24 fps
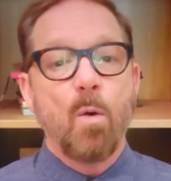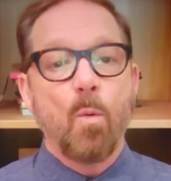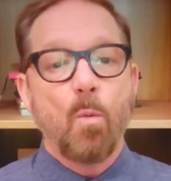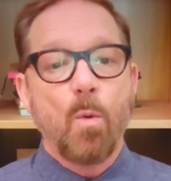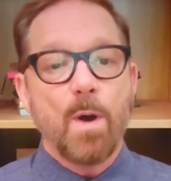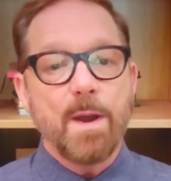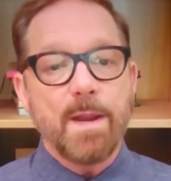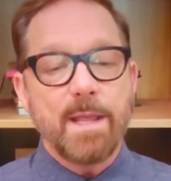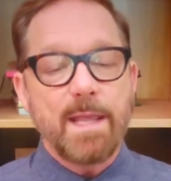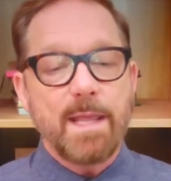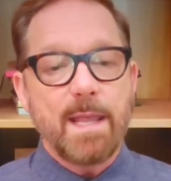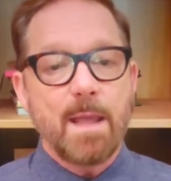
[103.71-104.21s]

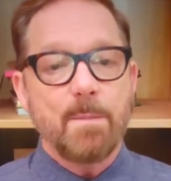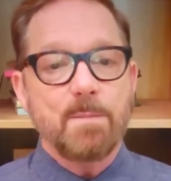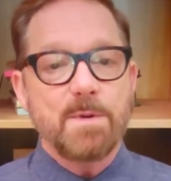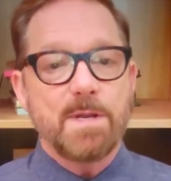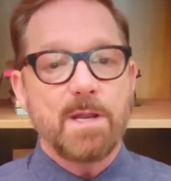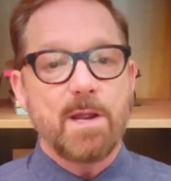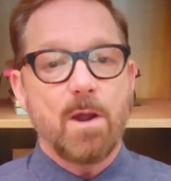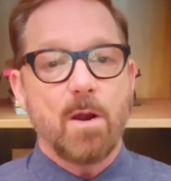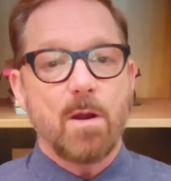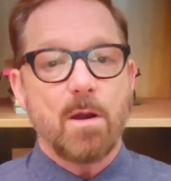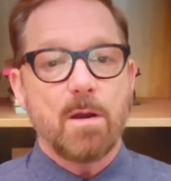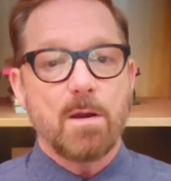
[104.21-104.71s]
What
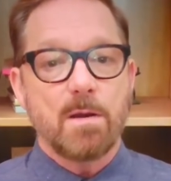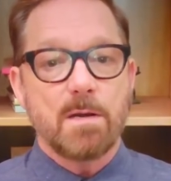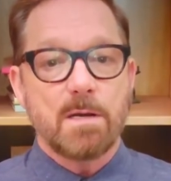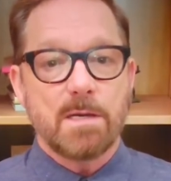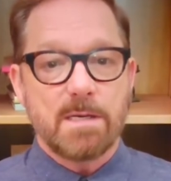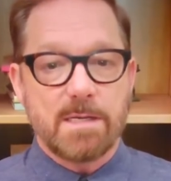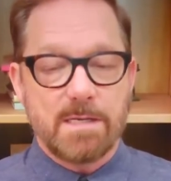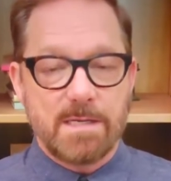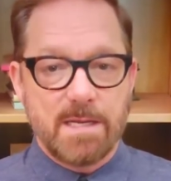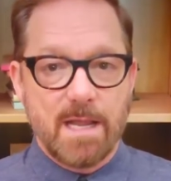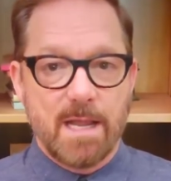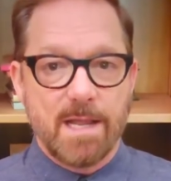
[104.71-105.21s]

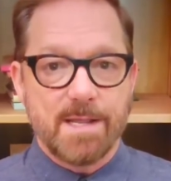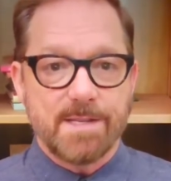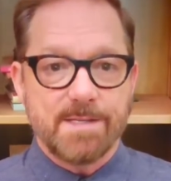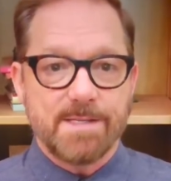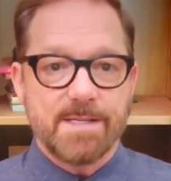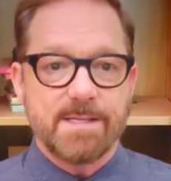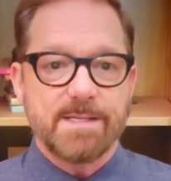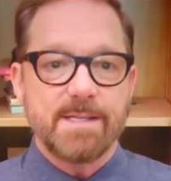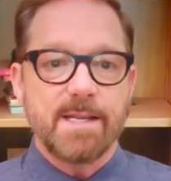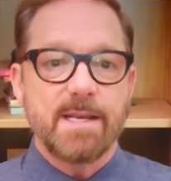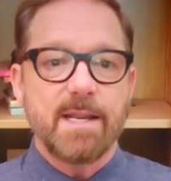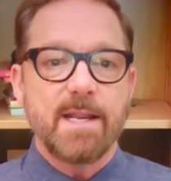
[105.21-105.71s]
EMDR does
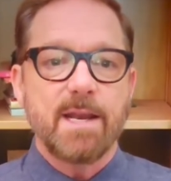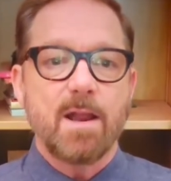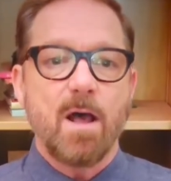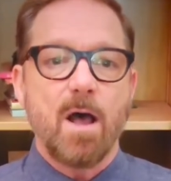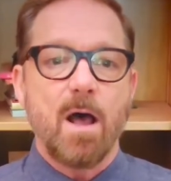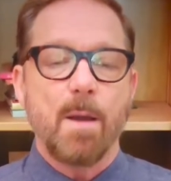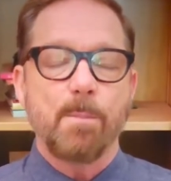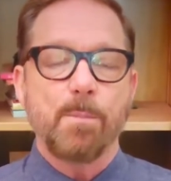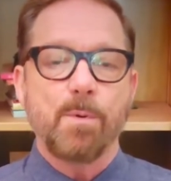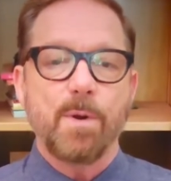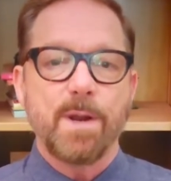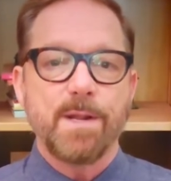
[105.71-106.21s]
is it
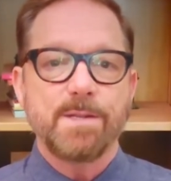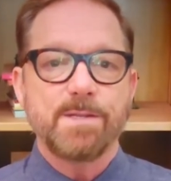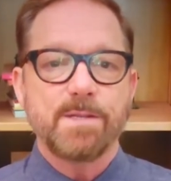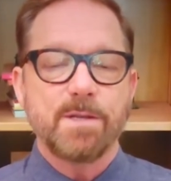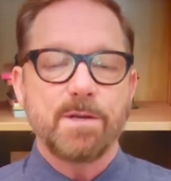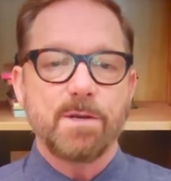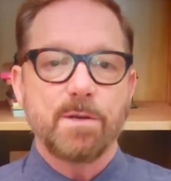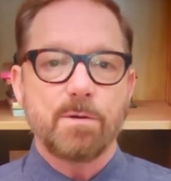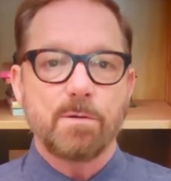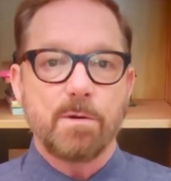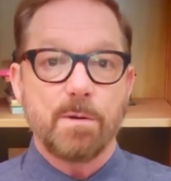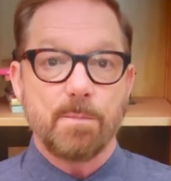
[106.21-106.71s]
operates
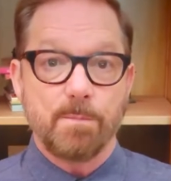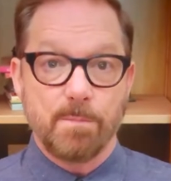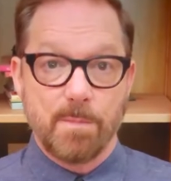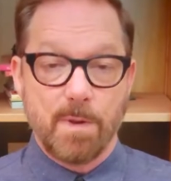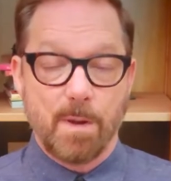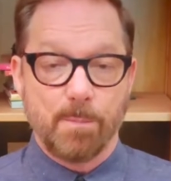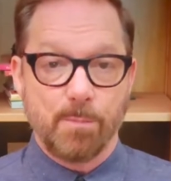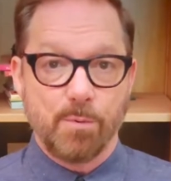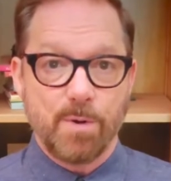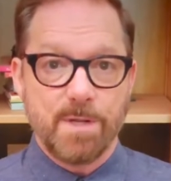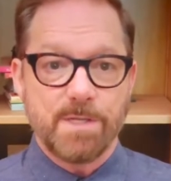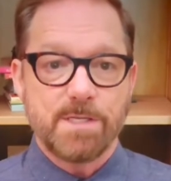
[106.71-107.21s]
under
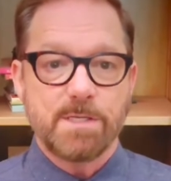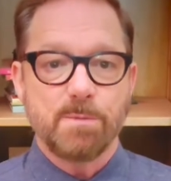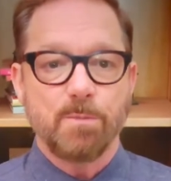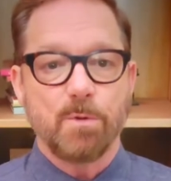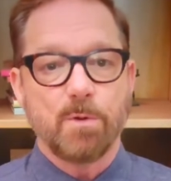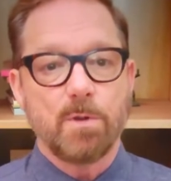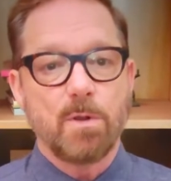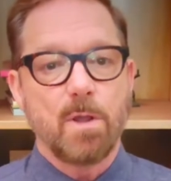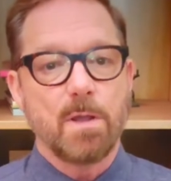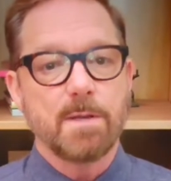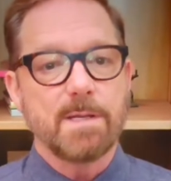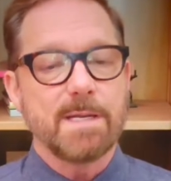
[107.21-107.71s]
a principle
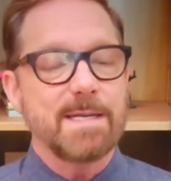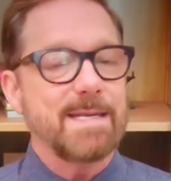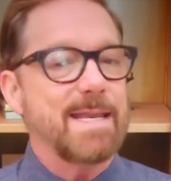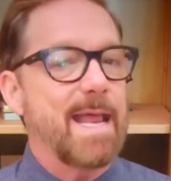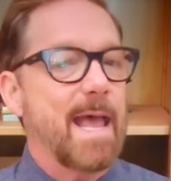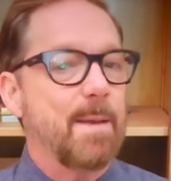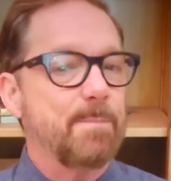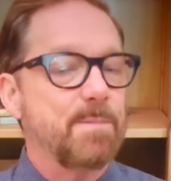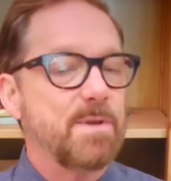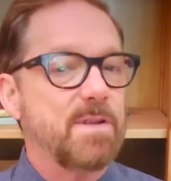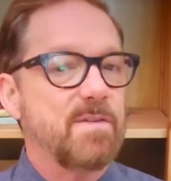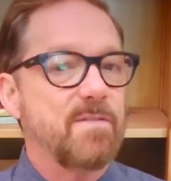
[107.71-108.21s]
called
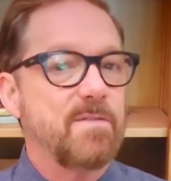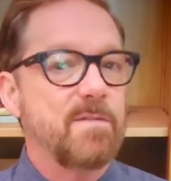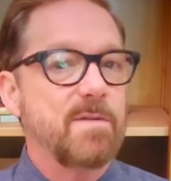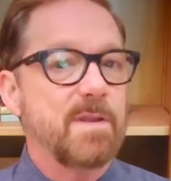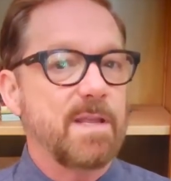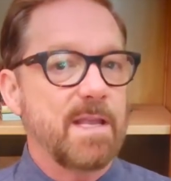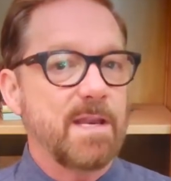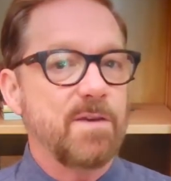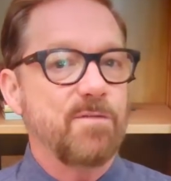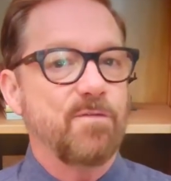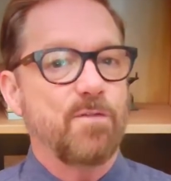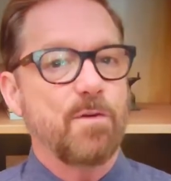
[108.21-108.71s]
adaptive
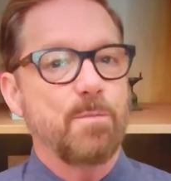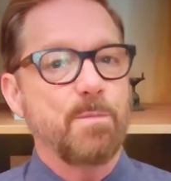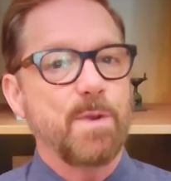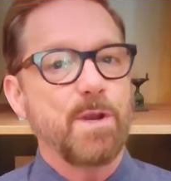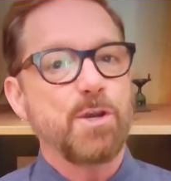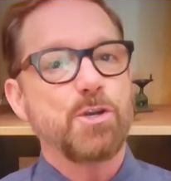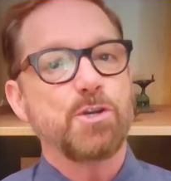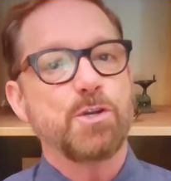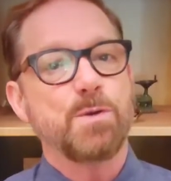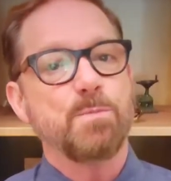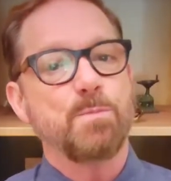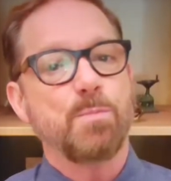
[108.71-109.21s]

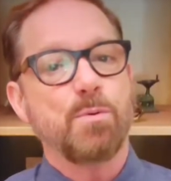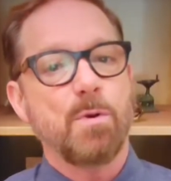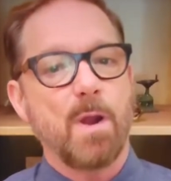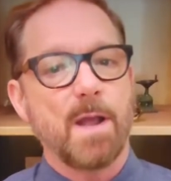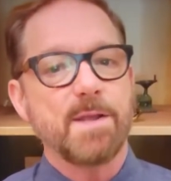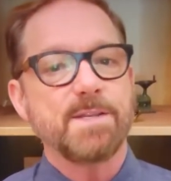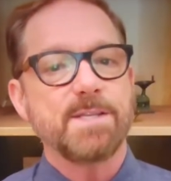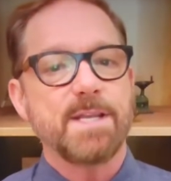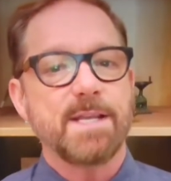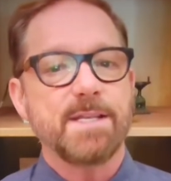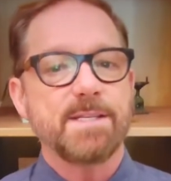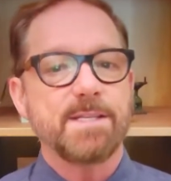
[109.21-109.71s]
information
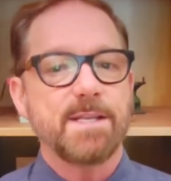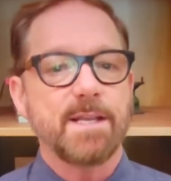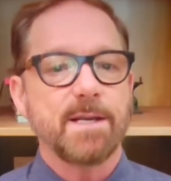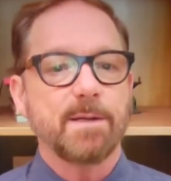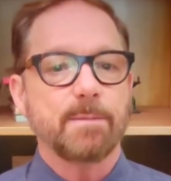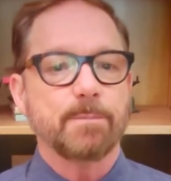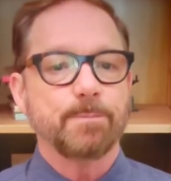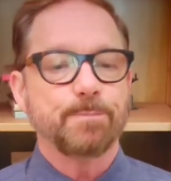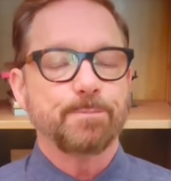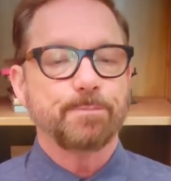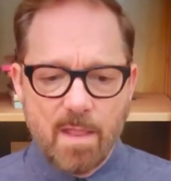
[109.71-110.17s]
processing.